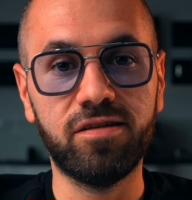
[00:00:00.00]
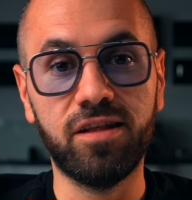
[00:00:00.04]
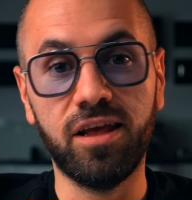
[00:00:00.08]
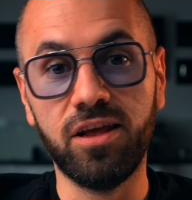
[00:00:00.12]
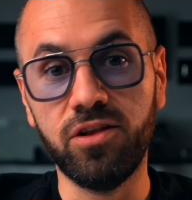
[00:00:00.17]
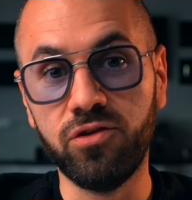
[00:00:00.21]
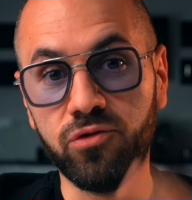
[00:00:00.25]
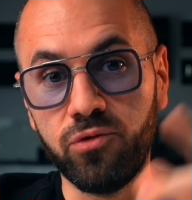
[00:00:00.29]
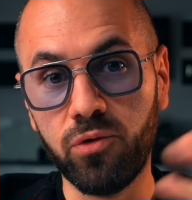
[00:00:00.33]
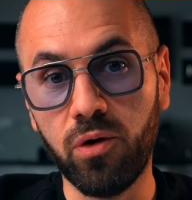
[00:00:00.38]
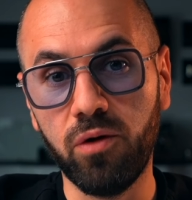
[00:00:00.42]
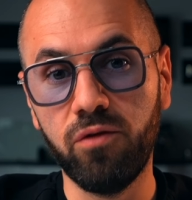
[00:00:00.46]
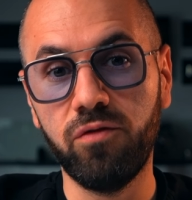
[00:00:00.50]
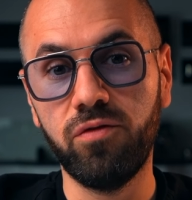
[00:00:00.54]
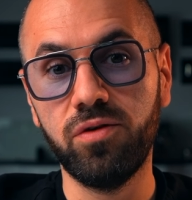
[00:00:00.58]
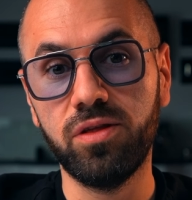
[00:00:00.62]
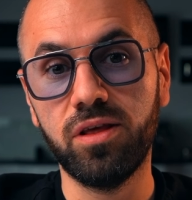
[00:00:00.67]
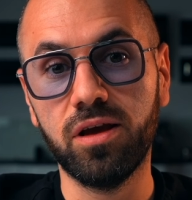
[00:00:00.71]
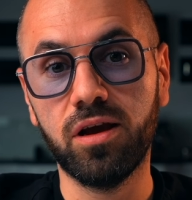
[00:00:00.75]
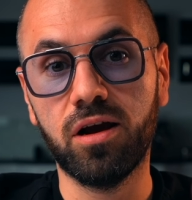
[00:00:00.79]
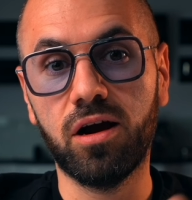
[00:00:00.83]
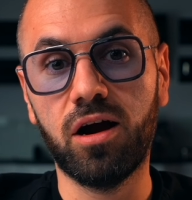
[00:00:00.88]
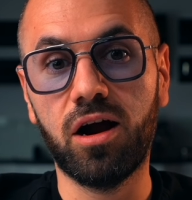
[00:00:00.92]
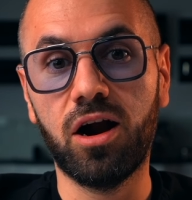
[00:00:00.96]
They drove with
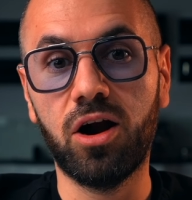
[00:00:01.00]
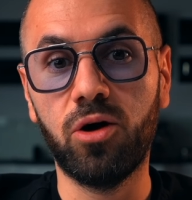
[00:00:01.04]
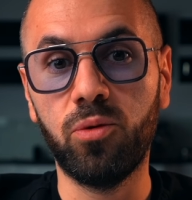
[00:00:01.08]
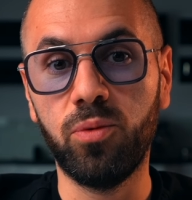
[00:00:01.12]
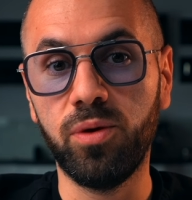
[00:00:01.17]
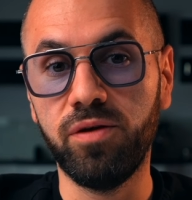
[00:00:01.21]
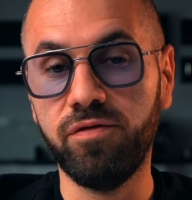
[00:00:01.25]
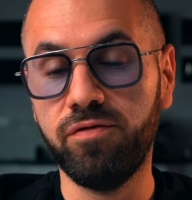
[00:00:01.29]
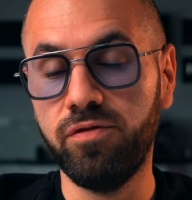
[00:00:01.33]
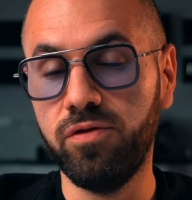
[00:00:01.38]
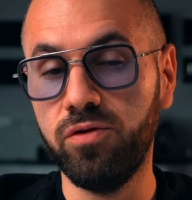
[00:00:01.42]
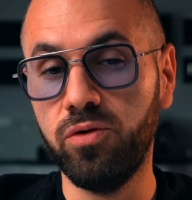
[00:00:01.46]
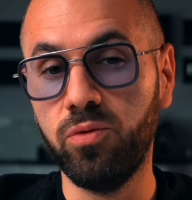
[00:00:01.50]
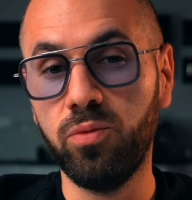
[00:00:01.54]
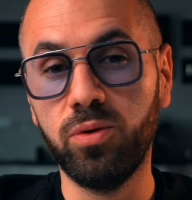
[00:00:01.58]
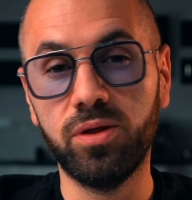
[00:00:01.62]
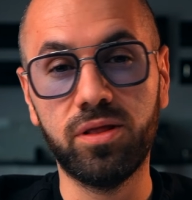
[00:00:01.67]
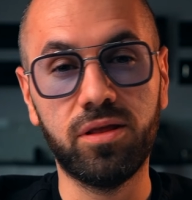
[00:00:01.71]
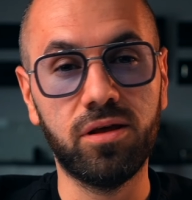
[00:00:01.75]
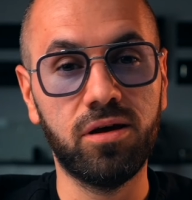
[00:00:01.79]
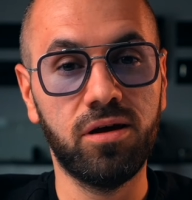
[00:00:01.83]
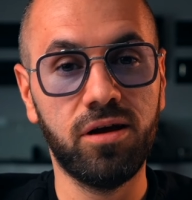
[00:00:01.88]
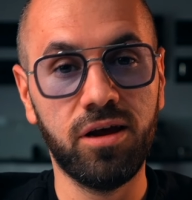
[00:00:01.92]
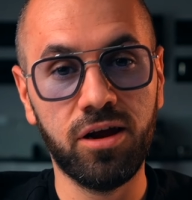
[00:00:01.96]
the car. We flew
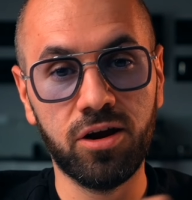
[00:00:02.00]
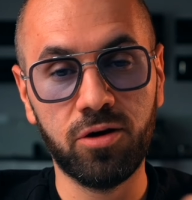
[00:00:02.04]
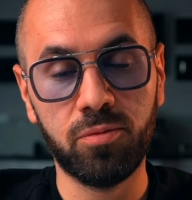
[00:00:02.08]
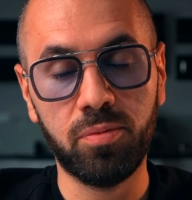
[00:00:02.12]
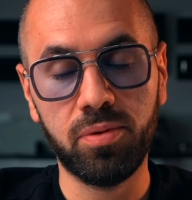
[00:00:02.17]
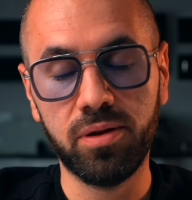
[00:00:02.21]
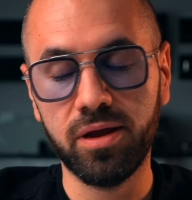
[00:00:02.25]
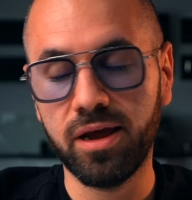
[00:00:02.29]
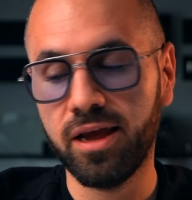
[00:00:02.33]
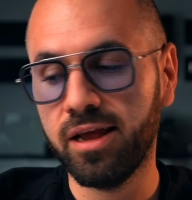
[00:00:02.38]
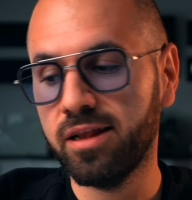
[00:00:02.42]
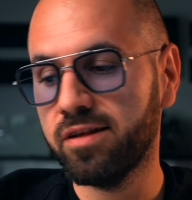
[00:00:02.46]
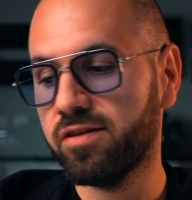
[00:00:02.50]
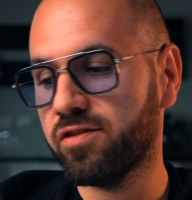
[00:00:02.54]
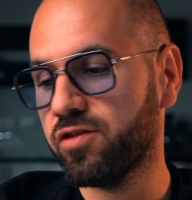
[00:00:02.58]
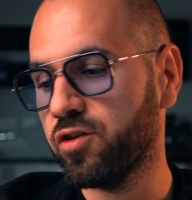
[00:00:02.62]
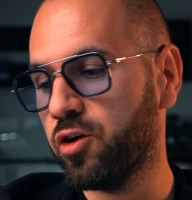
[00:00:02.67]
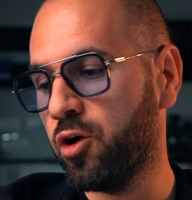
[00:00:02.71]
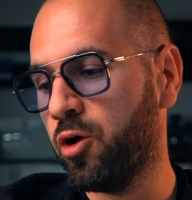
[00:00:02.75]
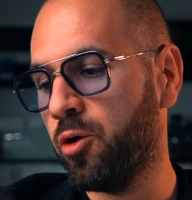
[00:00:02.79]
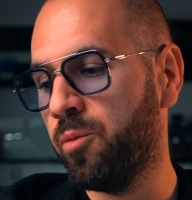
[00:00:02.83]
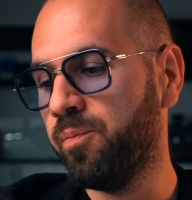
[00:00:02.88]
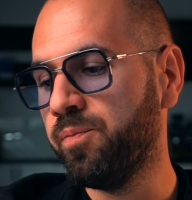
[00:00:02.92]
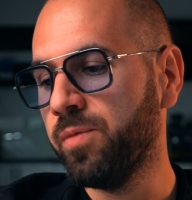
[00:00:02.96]
with the airplane.
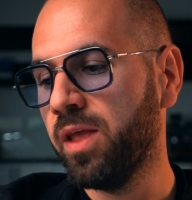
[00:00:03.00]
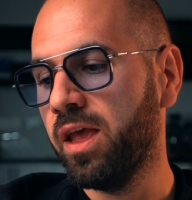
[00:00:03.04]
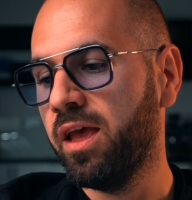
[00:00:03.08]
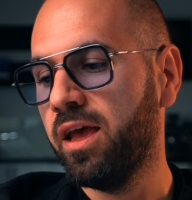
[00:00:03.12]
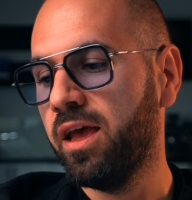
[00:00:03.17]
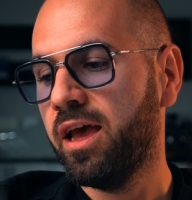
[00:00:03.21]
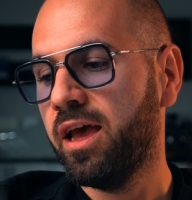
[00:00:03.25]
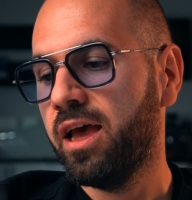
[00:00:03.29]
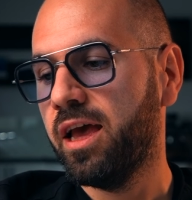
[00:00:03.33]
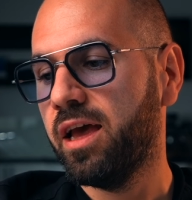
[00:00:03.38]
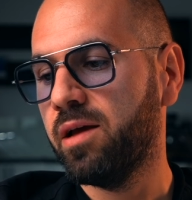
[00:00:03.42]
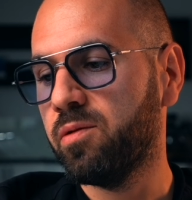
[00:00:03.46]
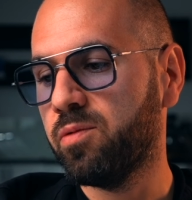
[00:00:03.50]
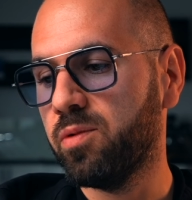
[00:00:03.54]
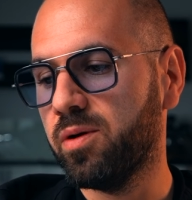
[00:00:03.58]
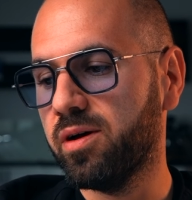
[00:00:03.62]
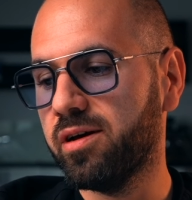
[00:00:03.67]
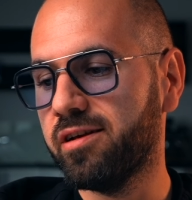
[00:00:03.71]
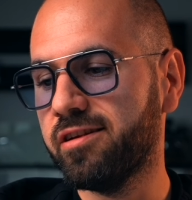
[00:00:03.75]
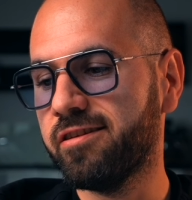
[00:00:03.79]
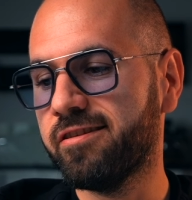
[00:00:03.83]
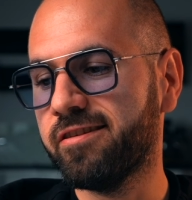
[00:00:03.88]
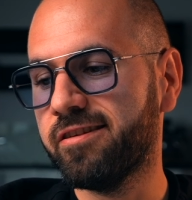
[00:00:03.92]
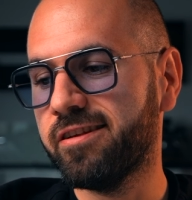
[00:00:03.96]
So it
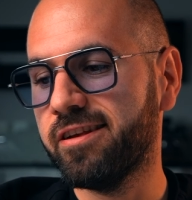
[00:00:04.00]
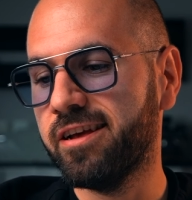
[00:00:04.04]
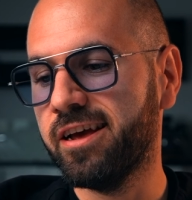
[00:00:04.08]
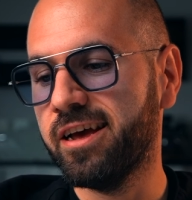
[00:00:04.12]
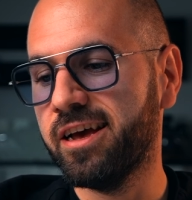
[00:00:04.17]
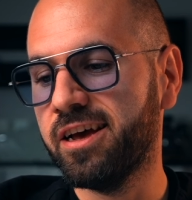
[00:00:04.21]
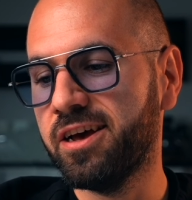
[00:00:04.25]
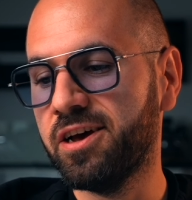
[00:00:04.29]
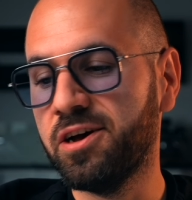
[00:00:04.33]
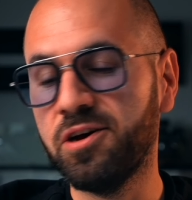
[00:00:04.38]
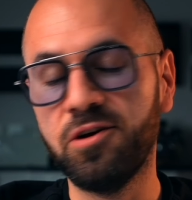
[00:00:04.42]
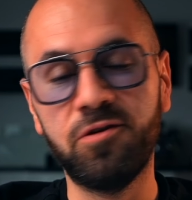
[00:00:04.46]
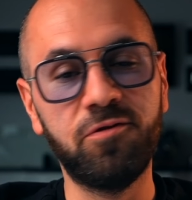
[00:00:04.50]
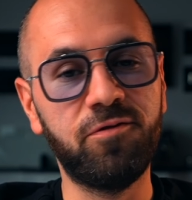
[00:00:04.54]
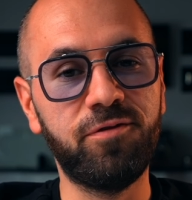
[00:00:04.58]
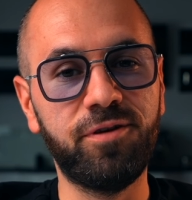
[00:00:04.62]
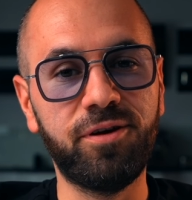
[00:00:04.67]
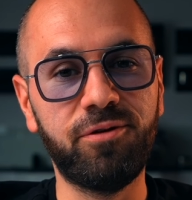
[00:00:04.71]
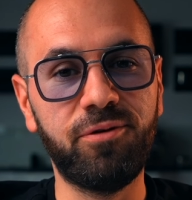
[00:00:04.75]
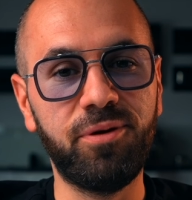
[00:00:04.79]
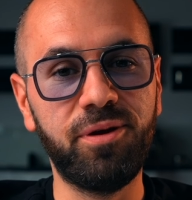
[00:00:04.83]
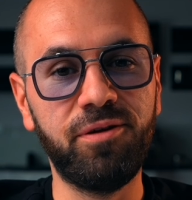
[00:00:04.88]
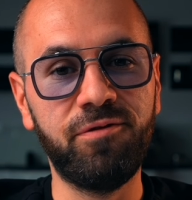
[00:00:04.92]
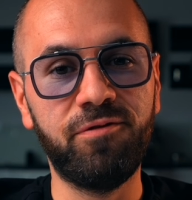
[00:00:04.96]
was a
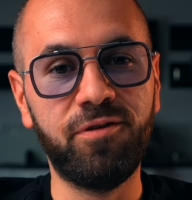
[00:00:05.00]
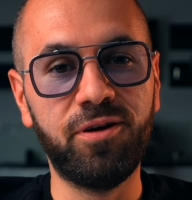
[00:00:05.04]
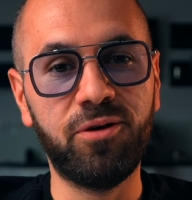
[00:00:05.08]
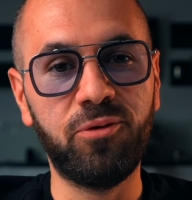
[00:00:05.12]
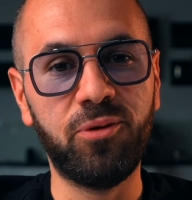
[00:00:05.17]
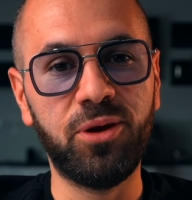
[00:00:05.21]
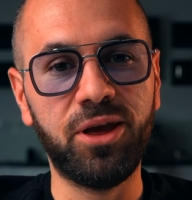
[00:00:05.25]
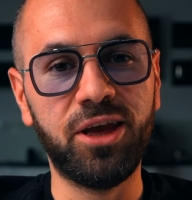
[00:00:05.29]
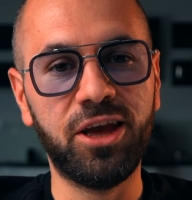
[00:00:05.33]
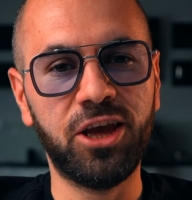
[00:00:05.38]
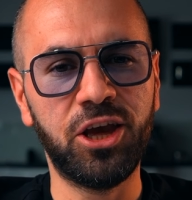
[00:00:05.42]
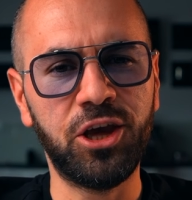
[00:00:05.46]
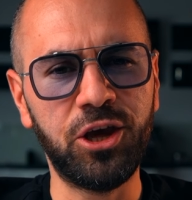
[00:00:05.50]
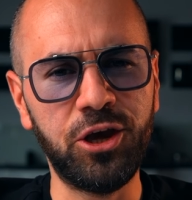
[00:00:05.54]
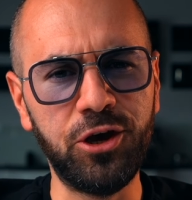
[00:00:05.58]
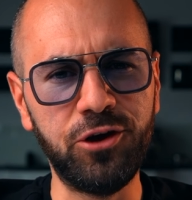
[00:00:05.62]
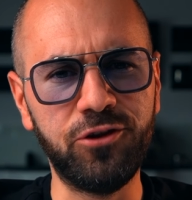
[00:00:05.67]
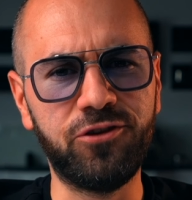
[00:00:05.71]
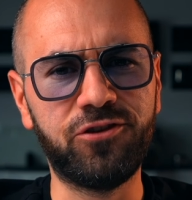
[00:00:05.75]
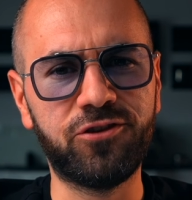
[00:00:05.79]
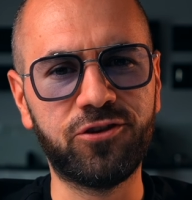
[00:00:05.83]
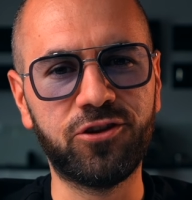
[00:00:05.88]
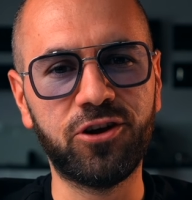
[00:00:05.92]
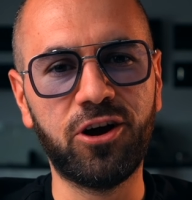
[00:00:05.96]
very, very
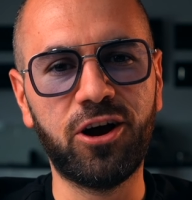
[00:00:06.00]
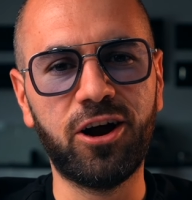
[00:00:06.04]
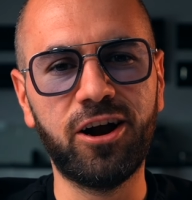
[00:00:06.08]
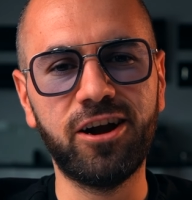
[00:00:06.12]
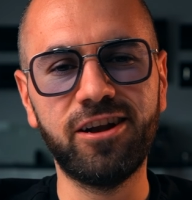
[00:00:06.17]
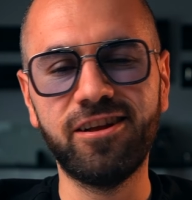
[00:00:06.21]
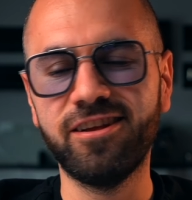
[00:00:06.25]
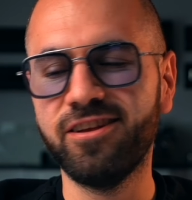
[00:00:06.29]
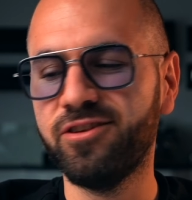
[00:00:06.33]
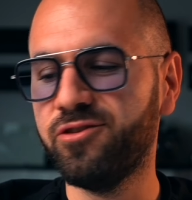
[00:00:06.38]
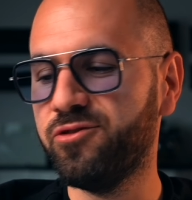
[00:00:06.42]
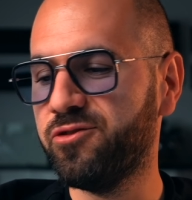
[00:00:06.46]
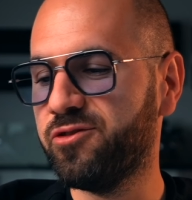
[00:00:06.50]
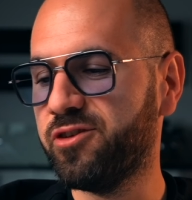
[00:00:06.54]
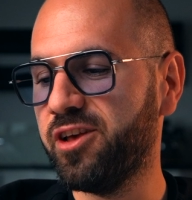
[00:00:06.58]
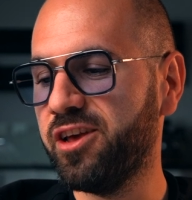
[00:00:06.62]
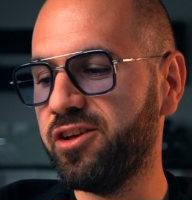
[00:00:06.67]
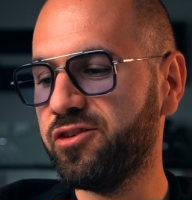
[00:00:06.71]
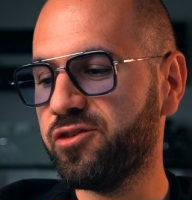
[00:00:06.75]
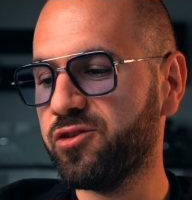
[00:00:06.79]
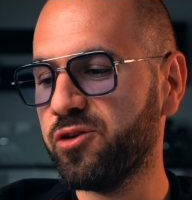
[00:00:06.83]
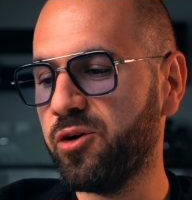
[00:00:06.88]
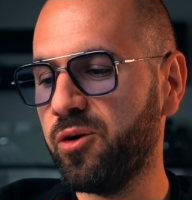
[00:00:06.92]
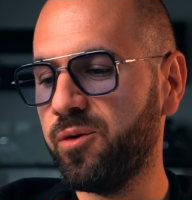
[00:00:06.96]
good start, to
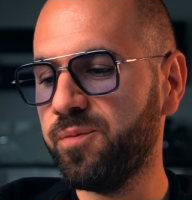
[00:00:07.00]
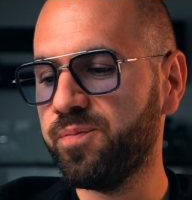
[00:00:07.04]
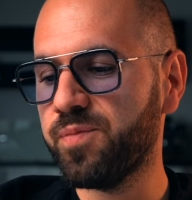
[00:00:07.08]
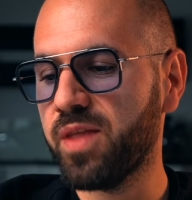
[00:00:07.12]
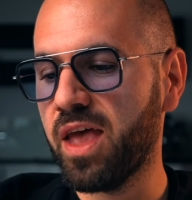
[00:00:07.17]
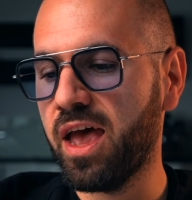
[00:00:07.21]
say so.